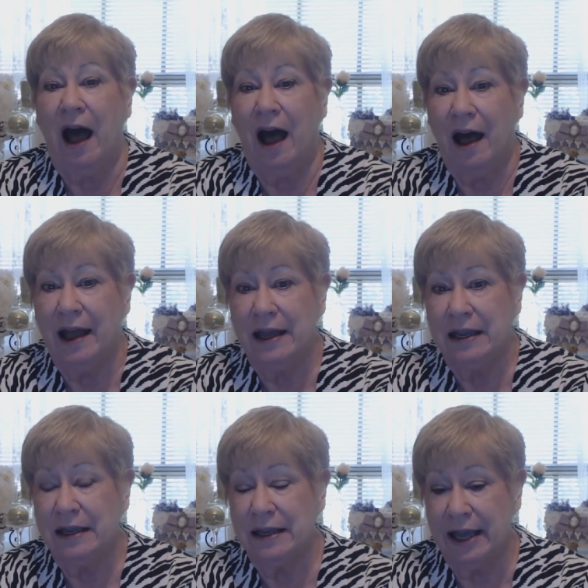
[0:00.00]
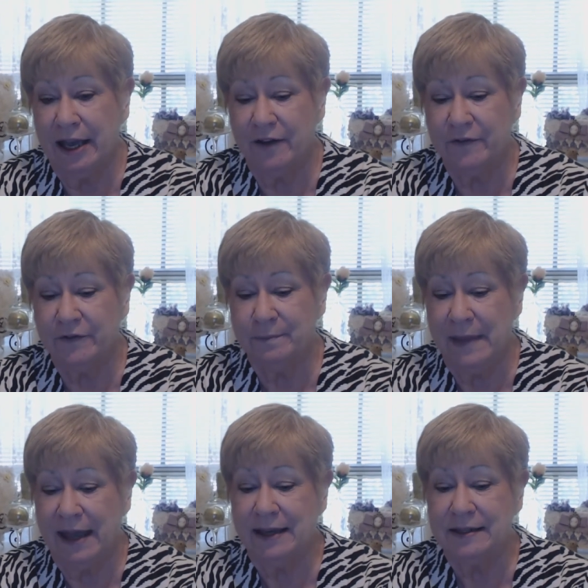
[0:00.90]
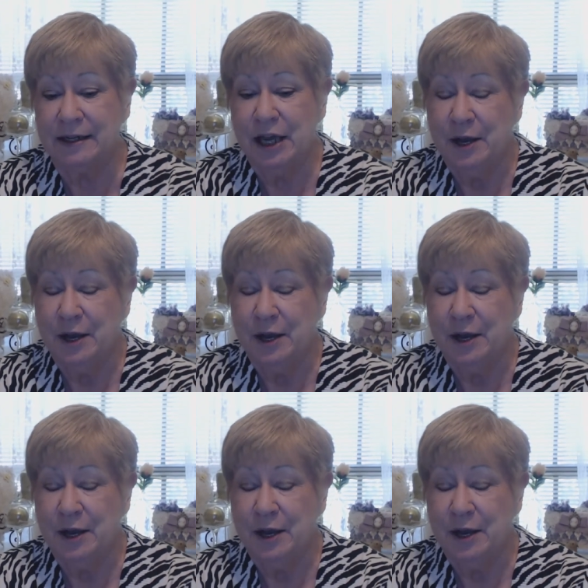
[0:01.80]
I have met